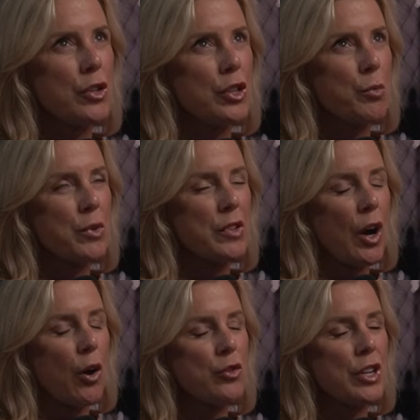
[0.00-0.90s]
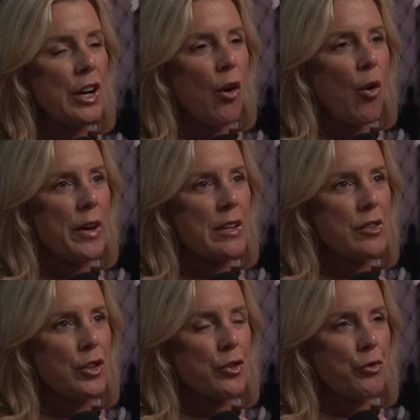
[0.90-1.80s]
You, was coaching always
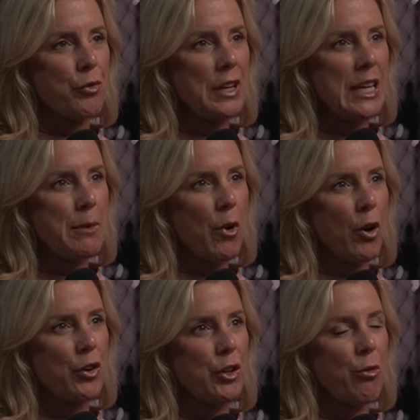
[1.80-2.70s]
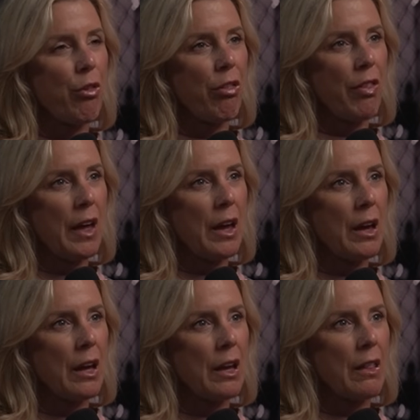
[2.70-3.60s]
your dream, or do you
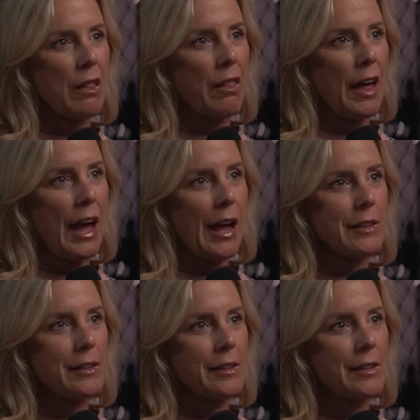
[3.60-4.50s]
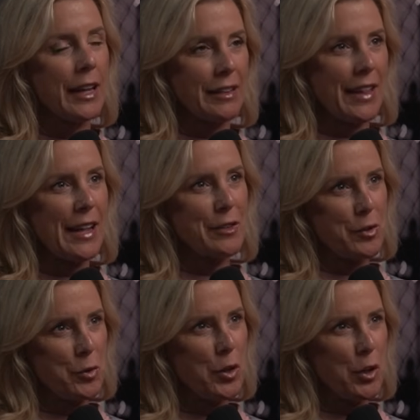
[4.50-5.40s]
think that like did that
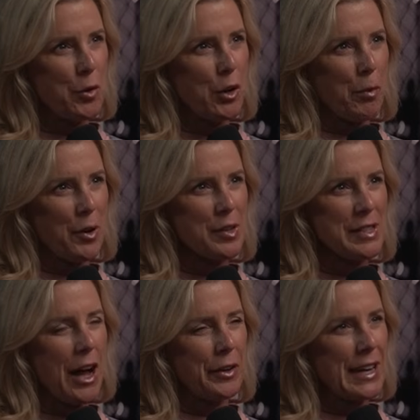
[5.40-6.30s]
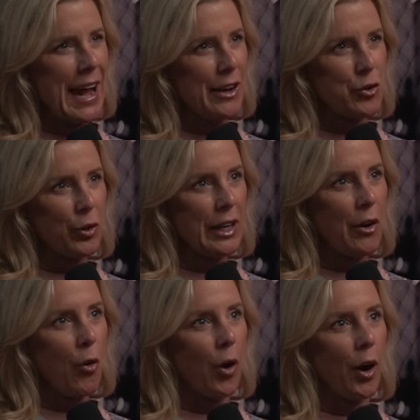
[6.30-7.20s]
suit you and your personality naturally,
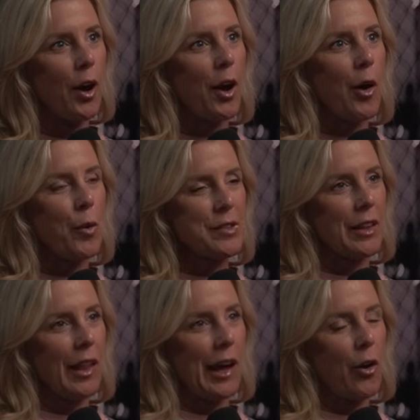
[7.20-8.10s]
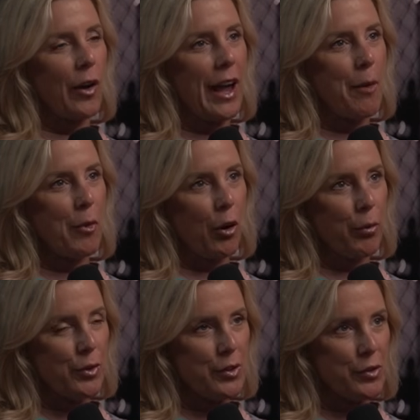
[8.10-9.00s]
or was it like okay, I'm Earle
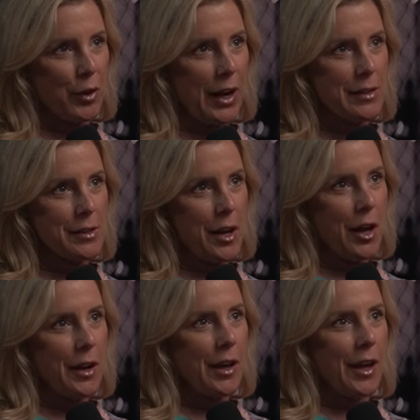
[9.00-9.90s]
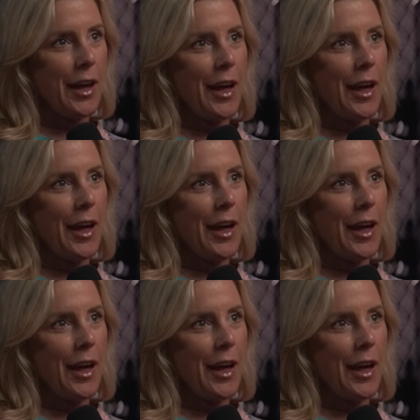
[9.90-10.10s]
Bruce's grandson?